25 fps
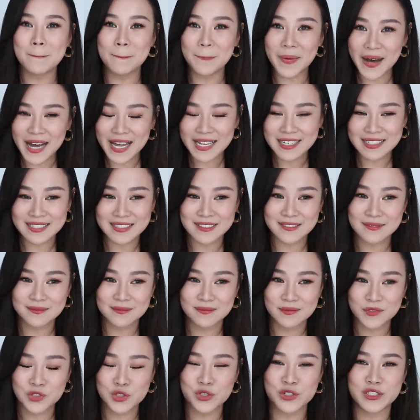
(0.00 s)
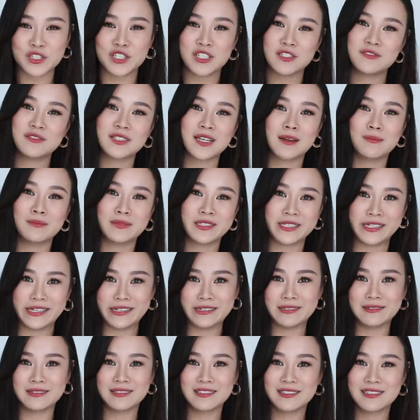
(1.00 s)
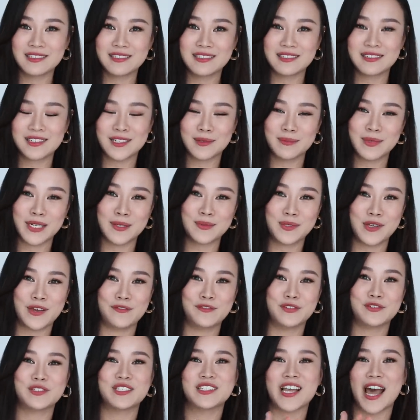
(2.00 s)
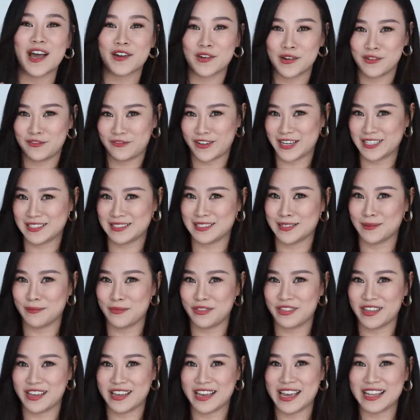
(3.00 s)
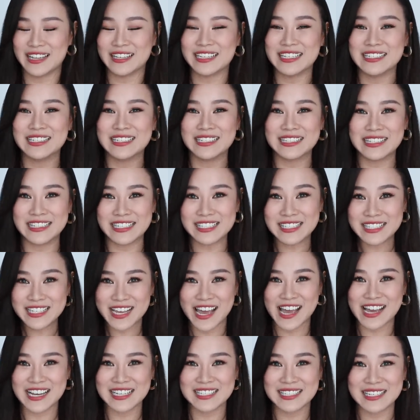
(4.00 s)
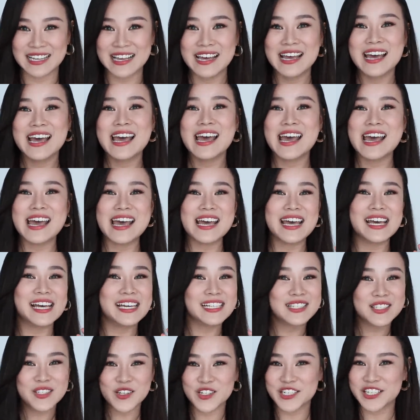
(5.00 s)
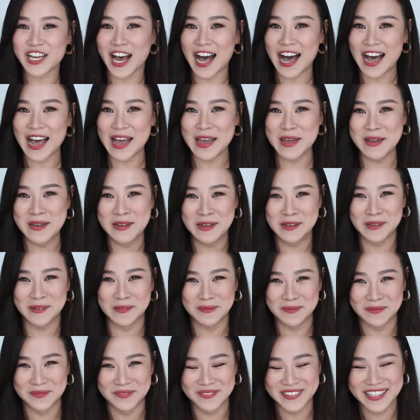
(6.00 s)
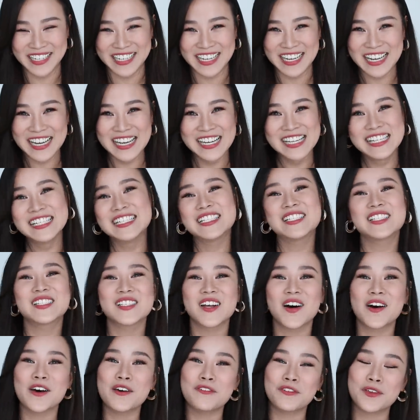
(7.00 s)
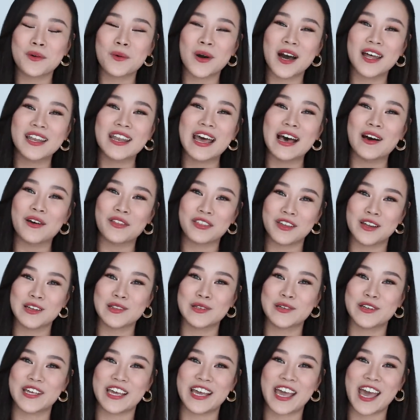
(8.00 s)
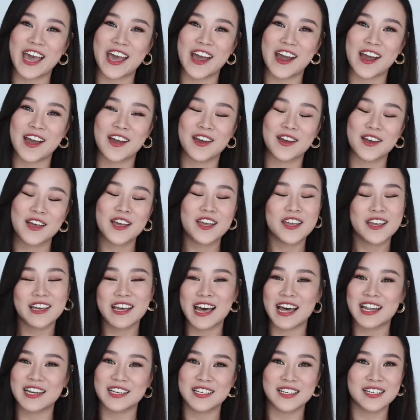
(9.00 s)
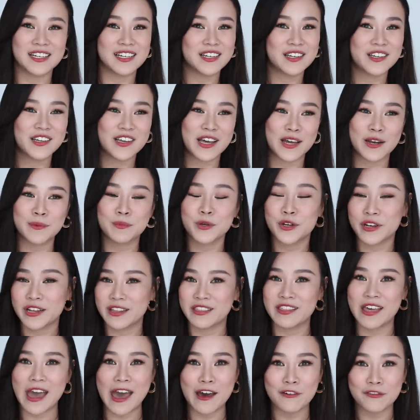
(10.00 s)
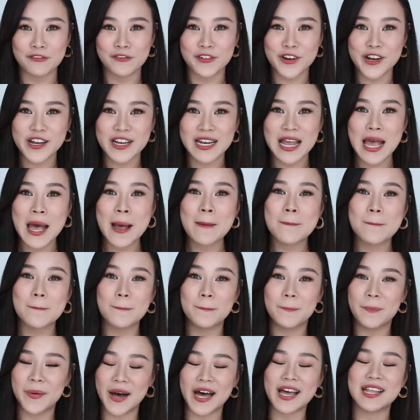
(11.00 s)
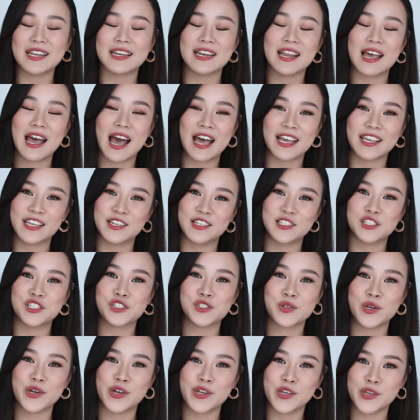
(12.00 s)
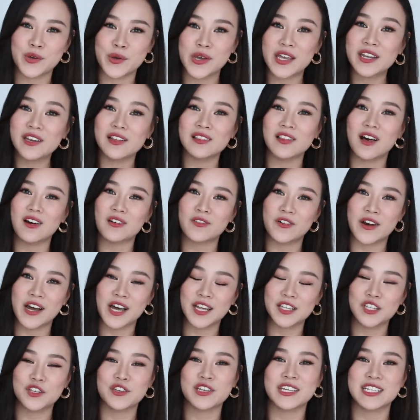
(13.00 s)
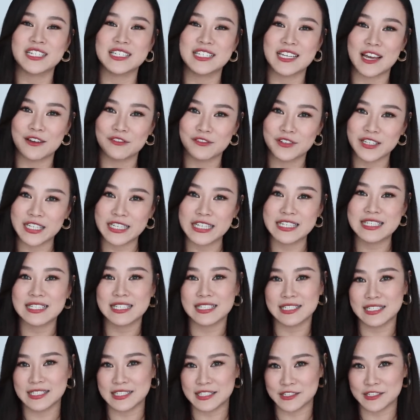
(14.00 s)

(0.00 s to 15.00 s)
But to achieve something, sometimes you have to sacrifice something. And in this case, it's your time. So if you want healthier looking hair, you gotta put in the effort. But I can assure you, in the long run, you can definitely see the